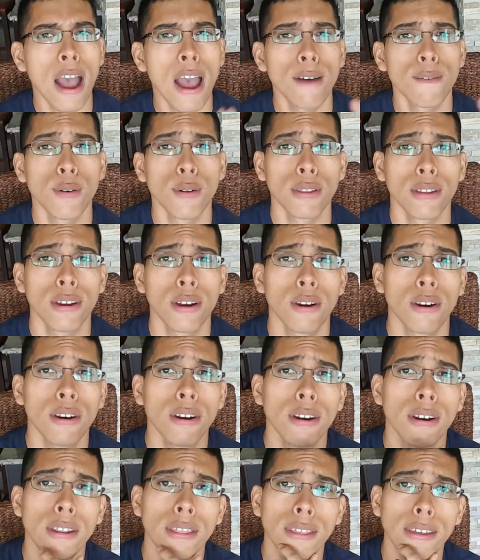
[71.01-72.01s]
I've only
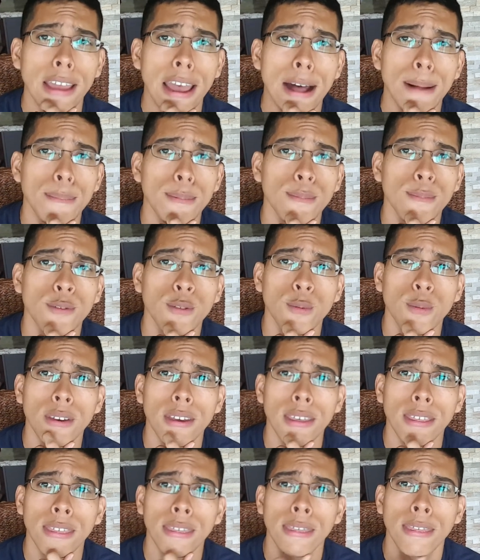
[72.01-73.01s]
heard the albums
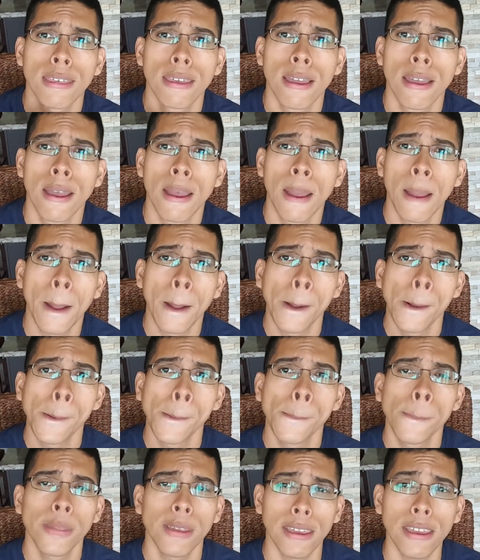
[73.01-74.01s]
with
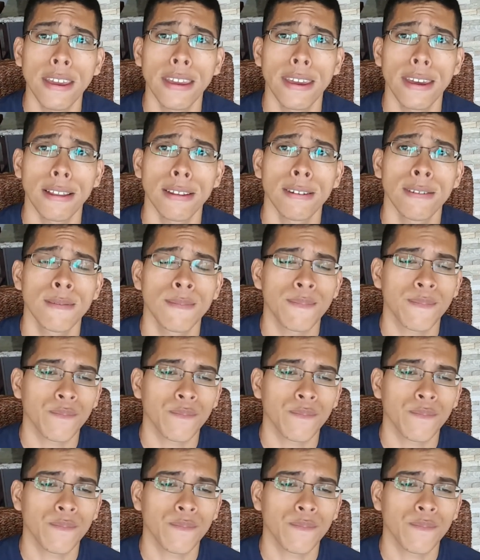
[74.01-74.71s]
Ian Gillan.